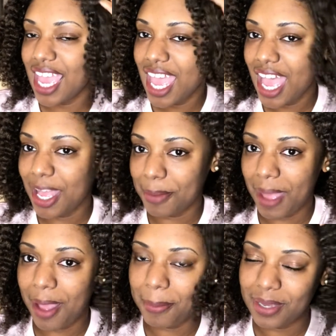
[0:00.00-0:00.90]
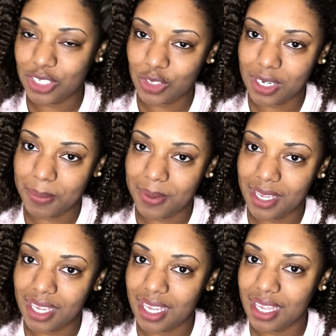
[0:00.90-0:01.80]
I'll be sure to
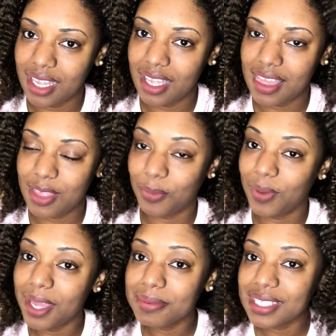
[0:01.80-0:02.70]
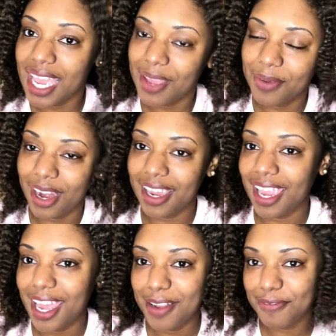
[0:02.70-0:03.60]
put the website where I got
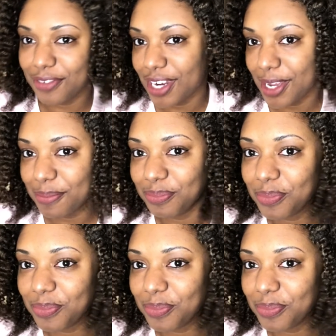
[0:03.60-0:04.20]
it from